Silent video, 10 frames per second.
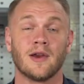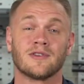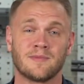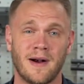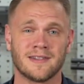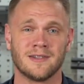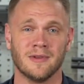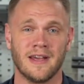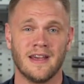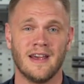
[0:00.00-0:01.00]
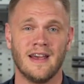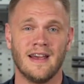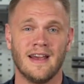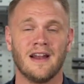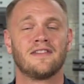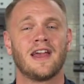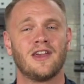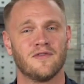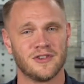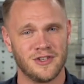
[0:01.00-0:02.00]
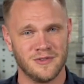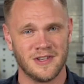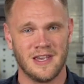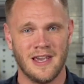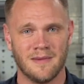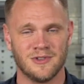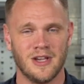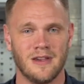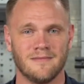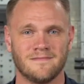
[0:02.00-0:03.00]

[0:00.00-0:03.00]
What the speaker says: responsibly, and thank you for choosing EMG.